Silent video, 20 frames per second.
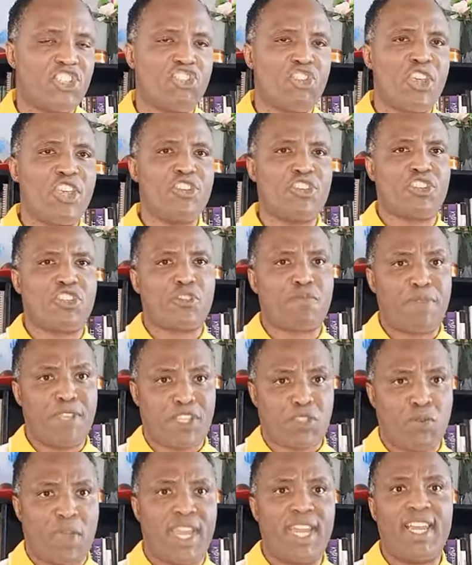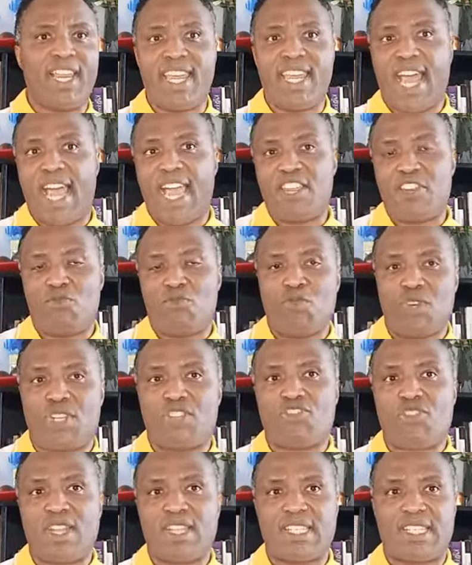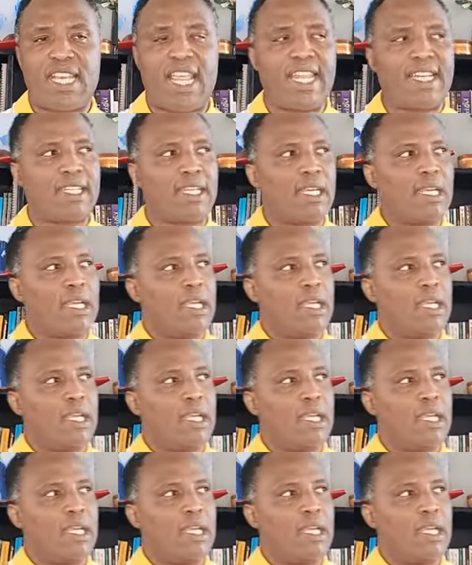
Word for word: so he used to speak Swahili and I would translate.